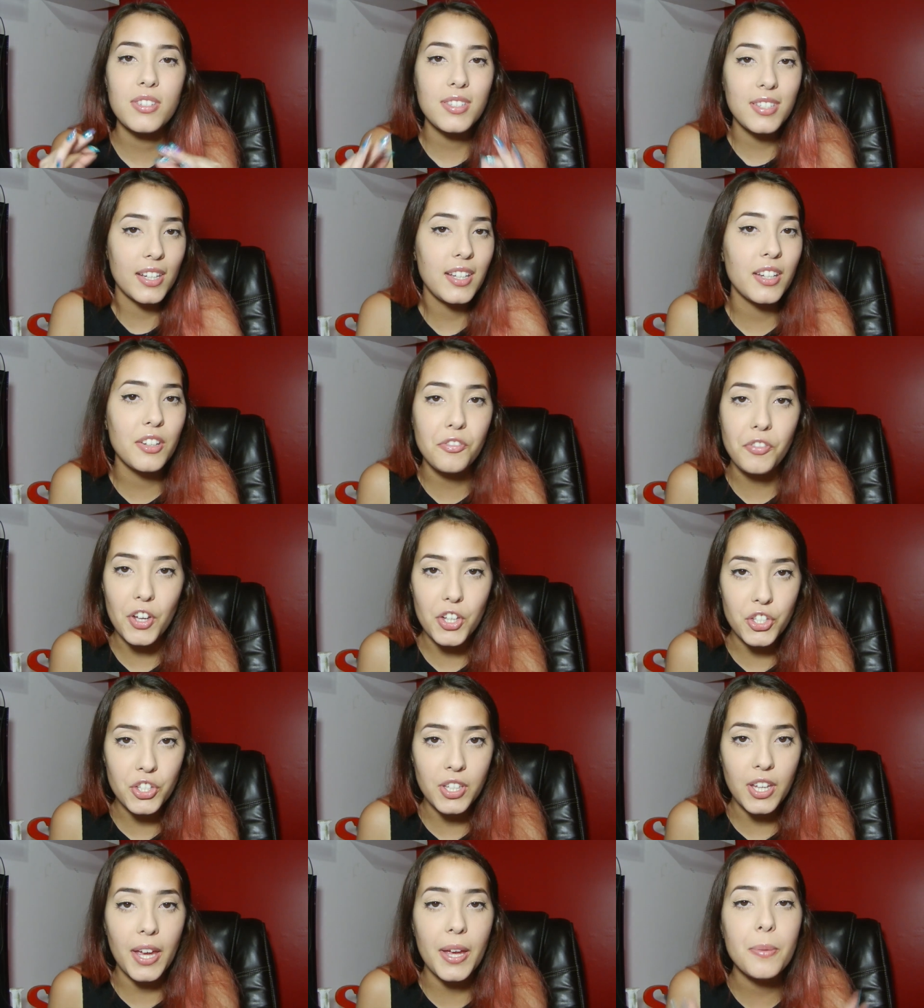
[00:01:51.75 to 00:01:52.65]
see in a
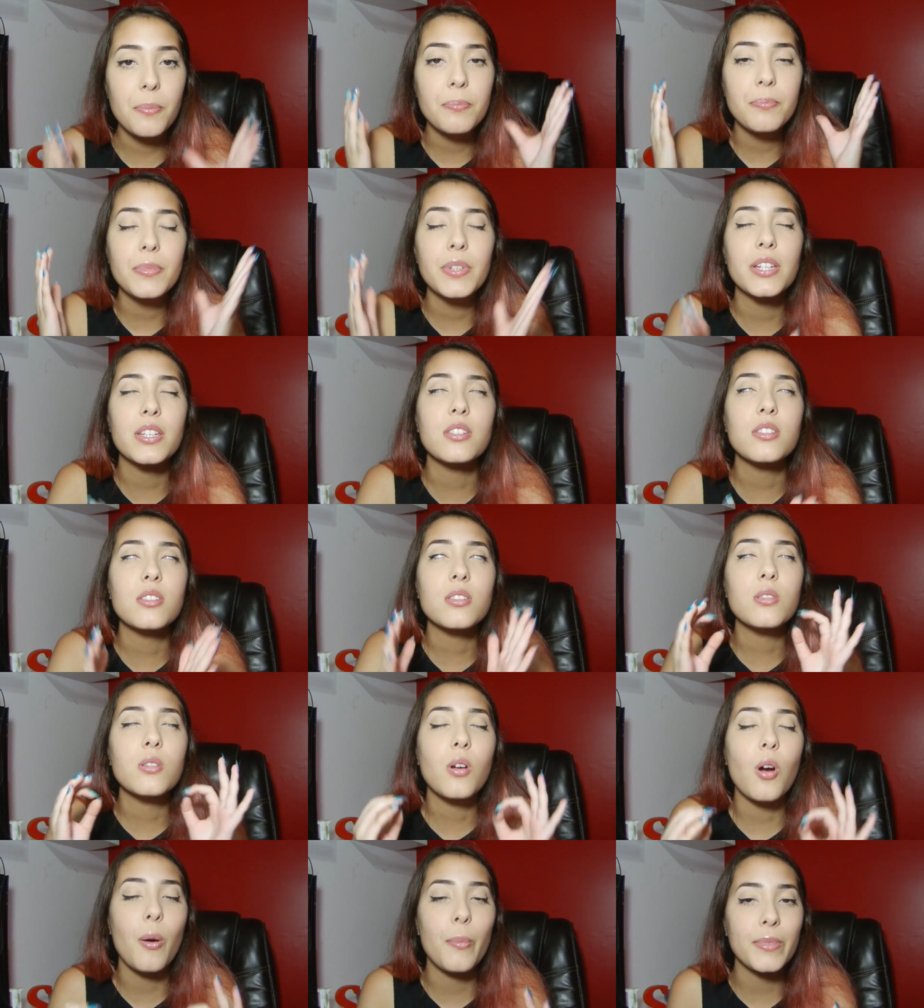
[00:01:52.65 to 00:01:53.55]
fashion game, please
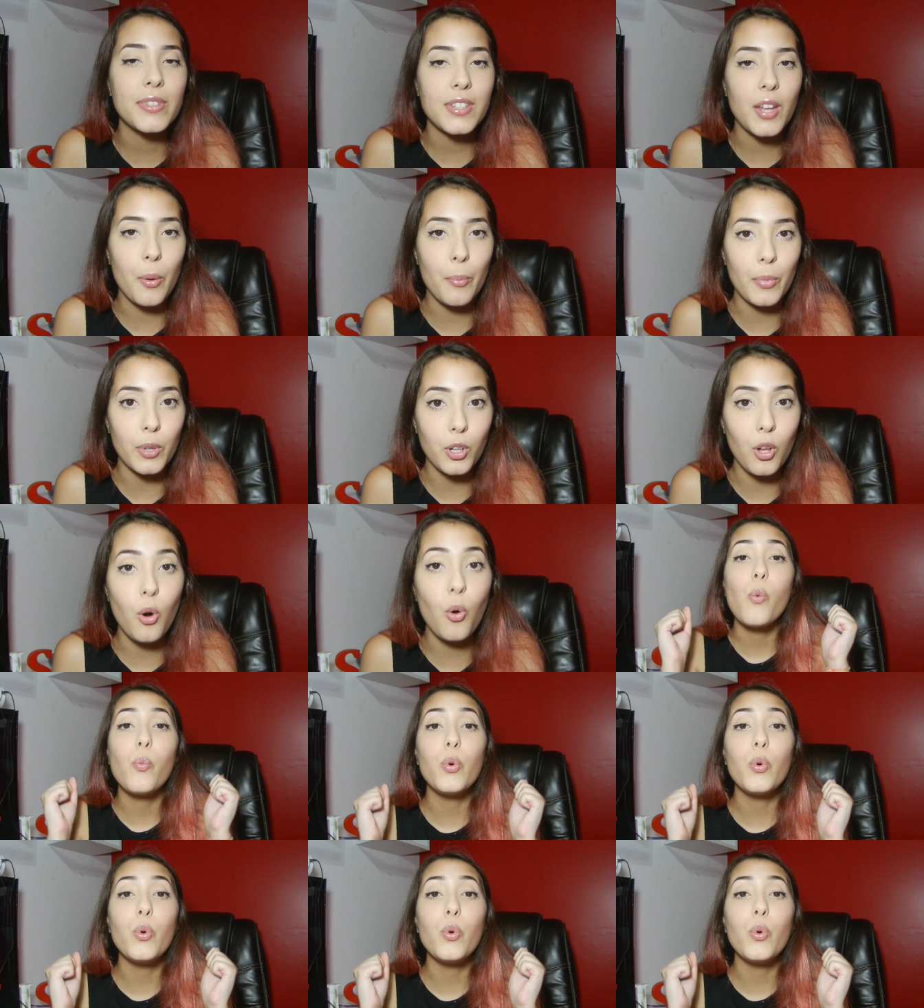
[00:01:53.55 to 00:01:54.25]
comment down below.